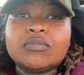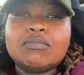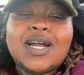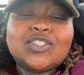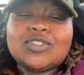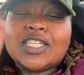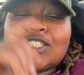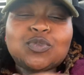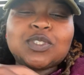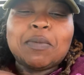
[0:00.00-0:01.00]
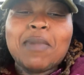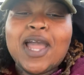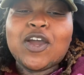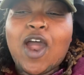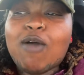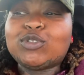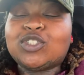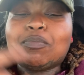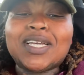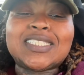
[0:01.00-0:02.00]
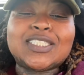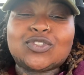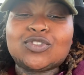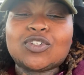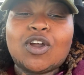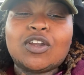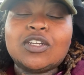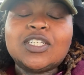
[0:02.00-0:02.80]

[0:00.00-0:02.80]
Mind you, this wasn't my car. I was using my sister's car.